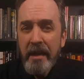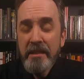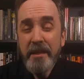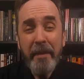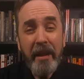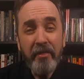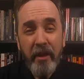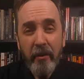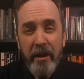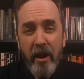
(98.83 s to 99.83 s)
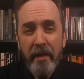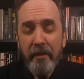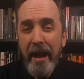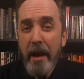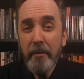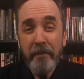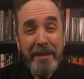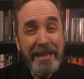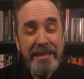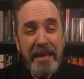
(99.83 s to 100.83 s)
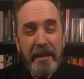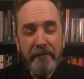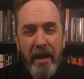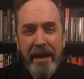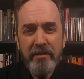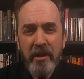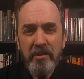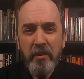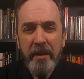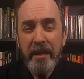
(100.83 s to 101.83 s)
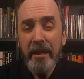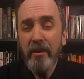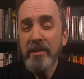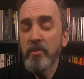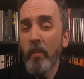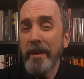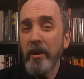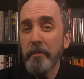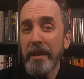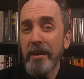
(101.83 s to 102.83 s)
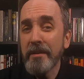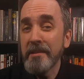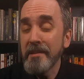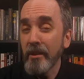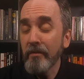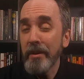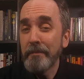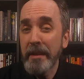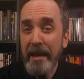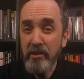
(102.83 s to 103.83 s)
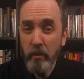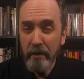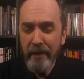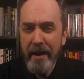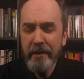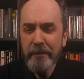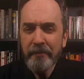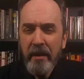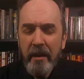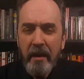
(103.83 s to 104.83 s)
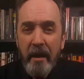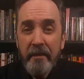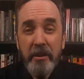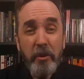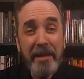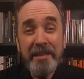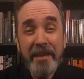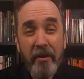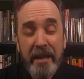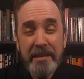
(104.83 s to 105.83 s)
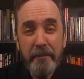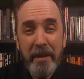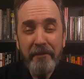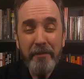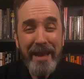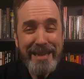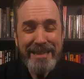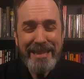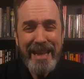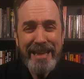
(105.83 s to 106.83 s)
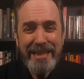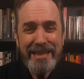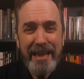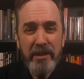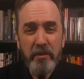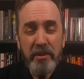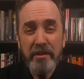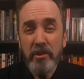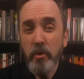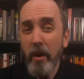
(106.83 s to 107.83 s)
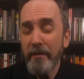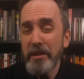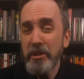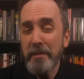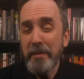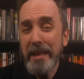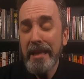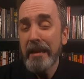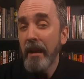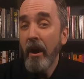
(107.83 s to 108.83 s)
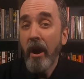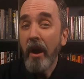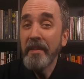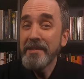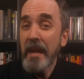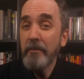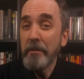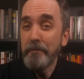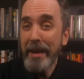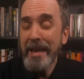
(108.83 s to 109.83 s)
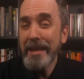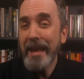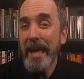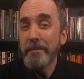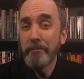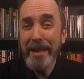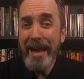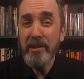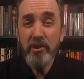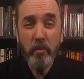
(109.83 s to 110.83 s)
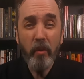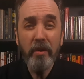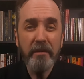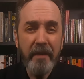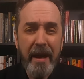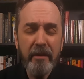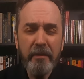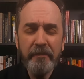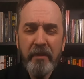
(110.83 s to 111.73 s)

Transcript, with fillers: To Mega Therion, their album from 1985 is also here. It's one LP on silver and black swirl vinyl. The Tragic Serenades EP from 1986, which is a 12-inch EP, this time on pink and black swirl vinyl.